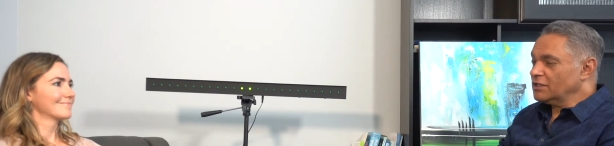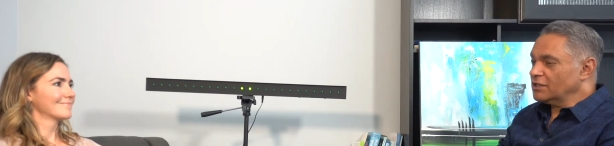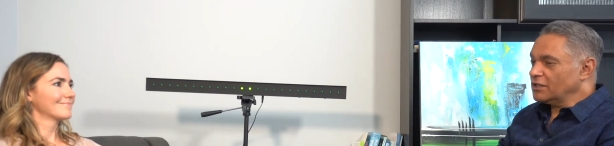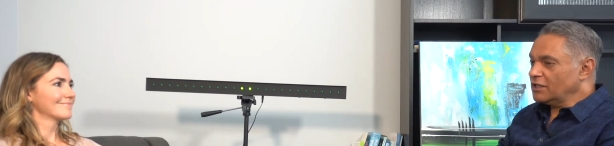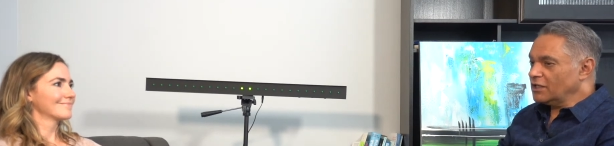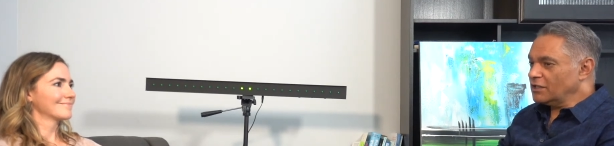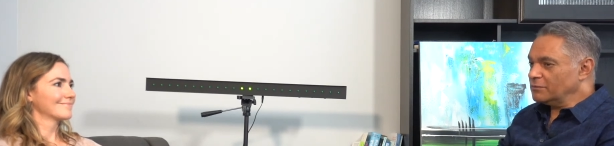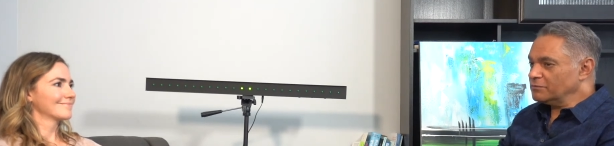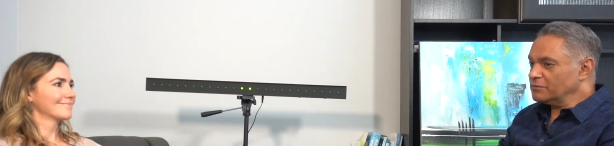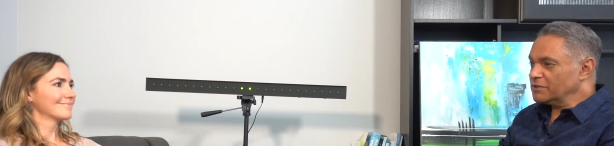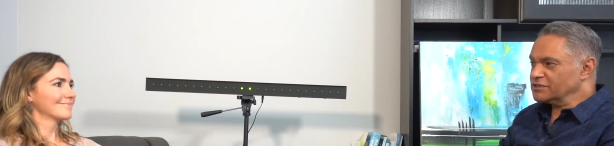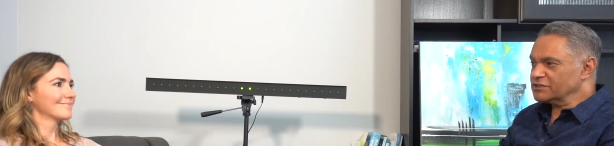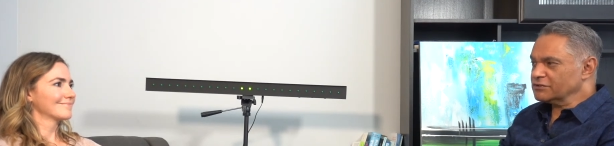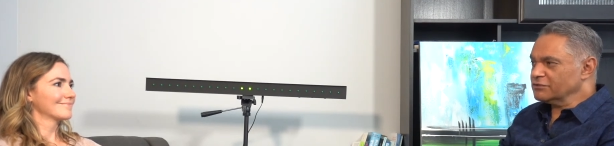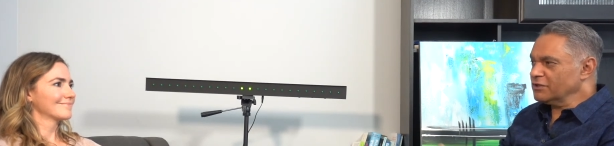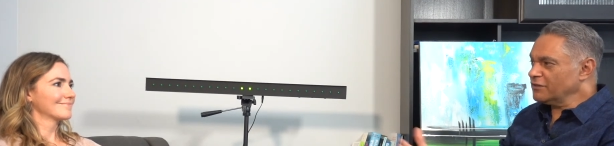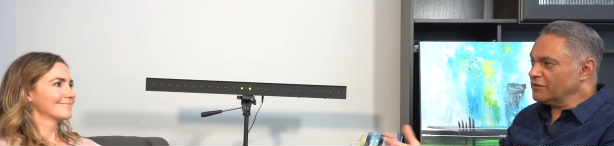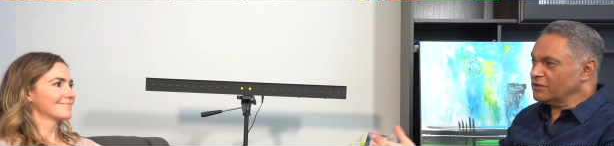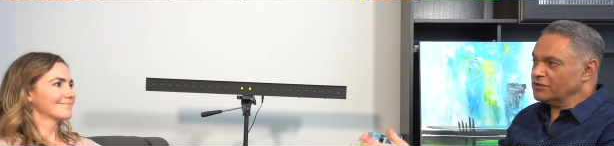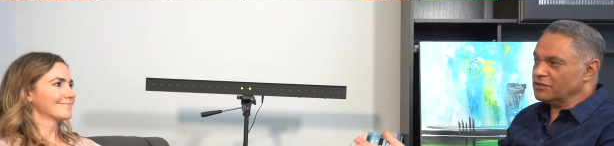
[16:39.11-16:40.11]
Speaker 1: Um, is there
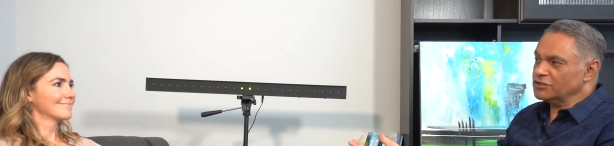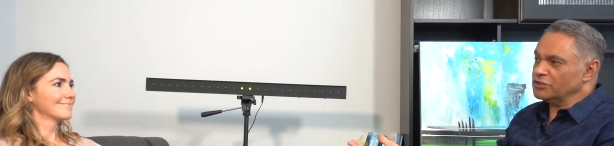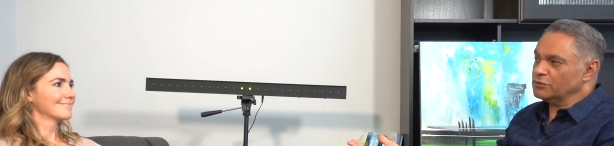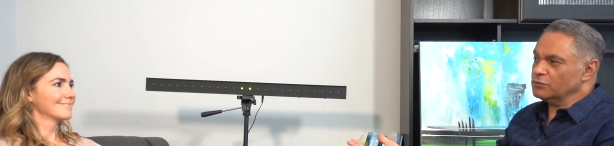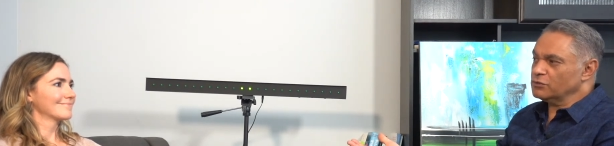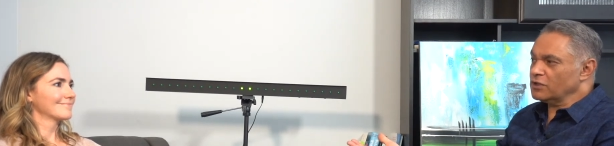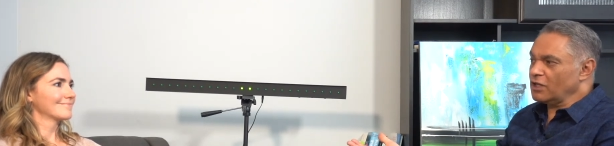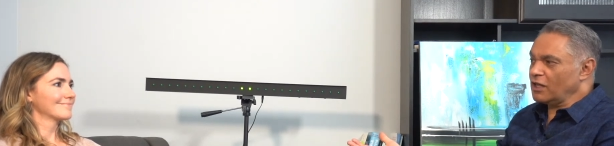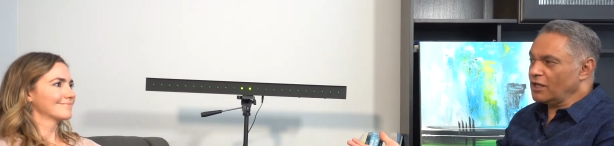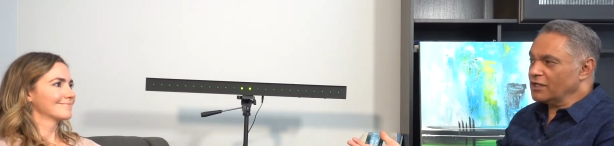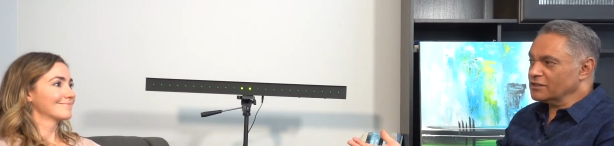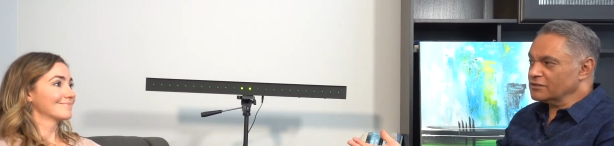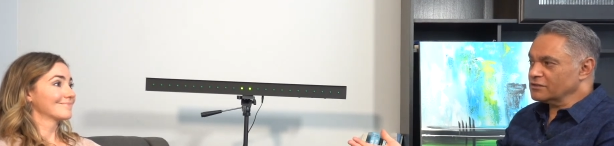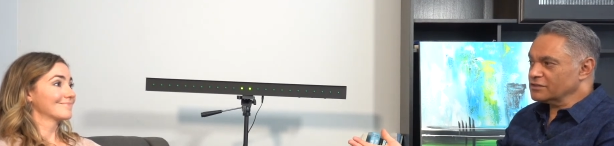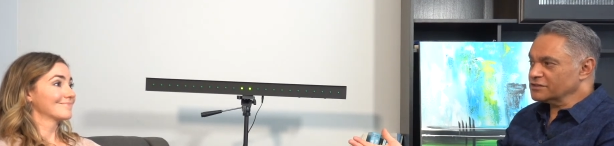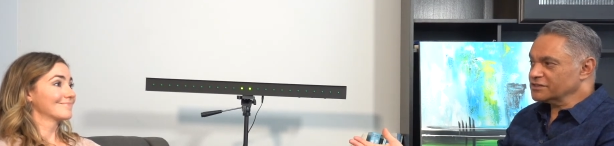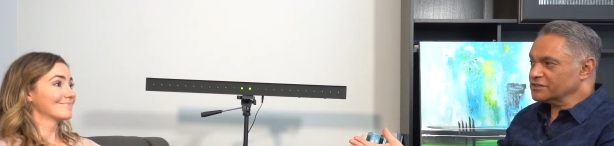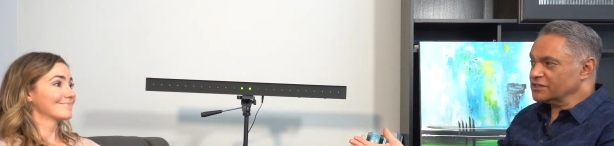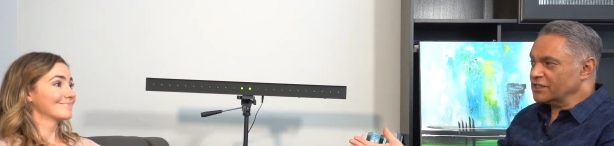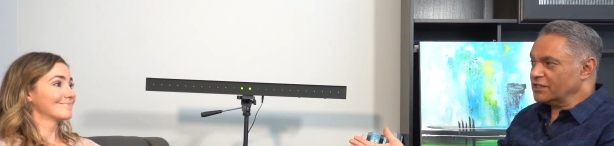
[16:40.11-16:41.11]
anything that you would like to
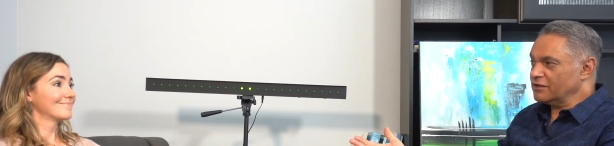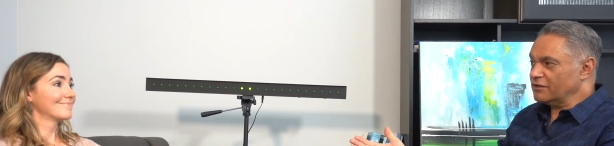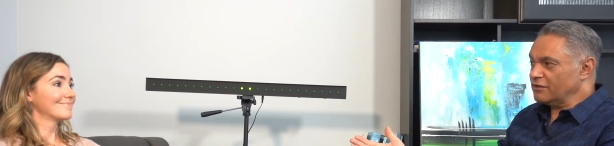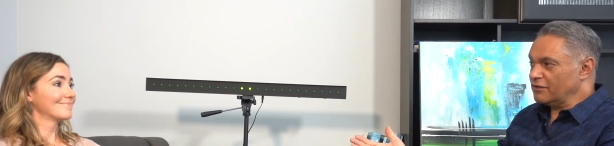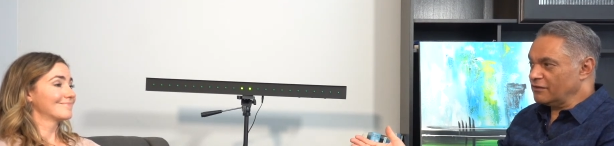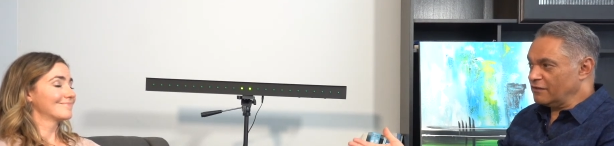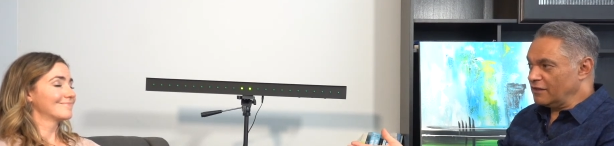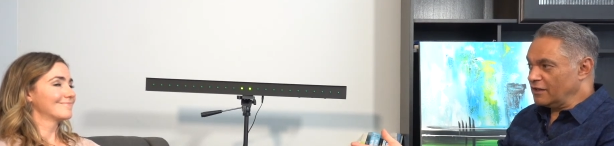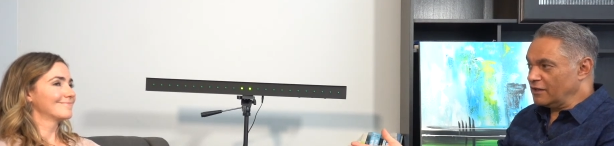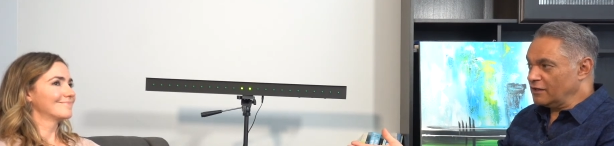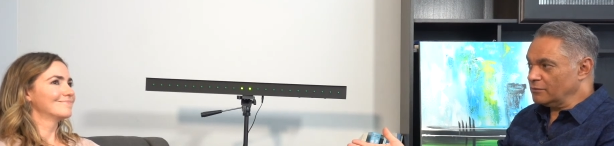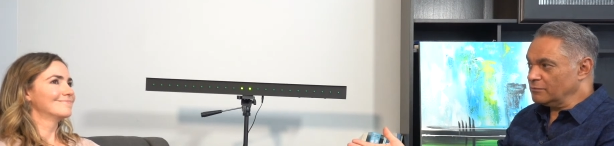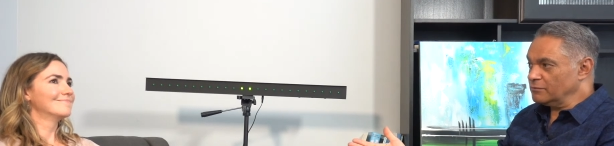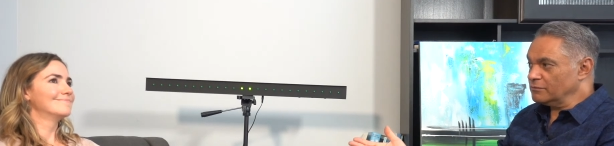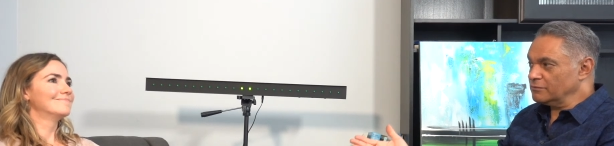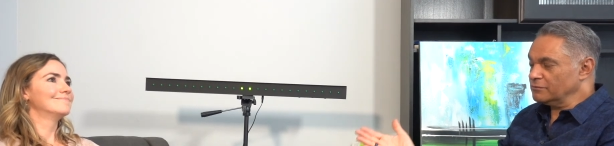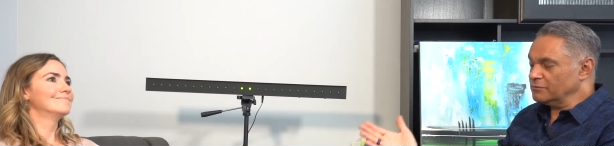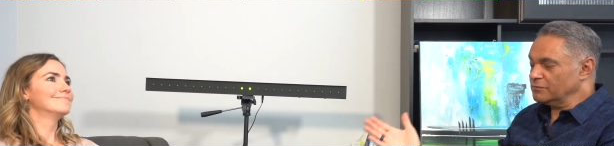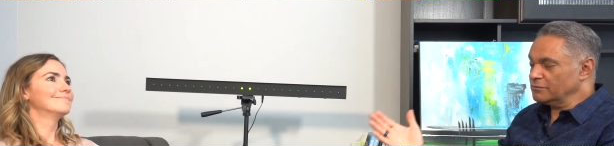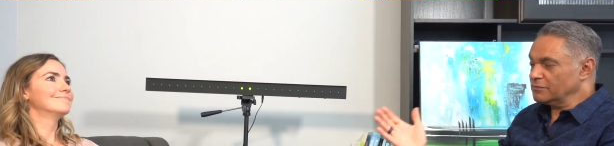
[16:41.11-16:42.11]
say to them
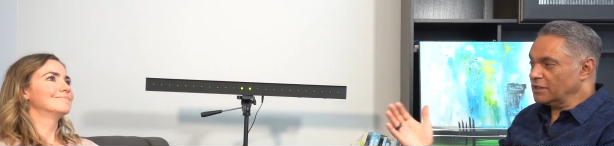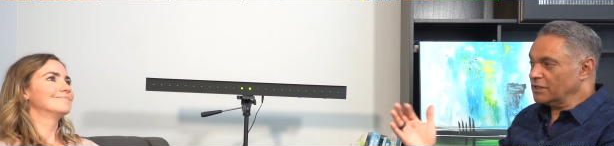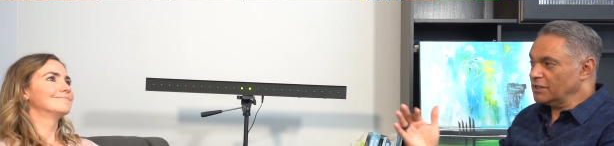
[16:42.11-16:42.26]
mm.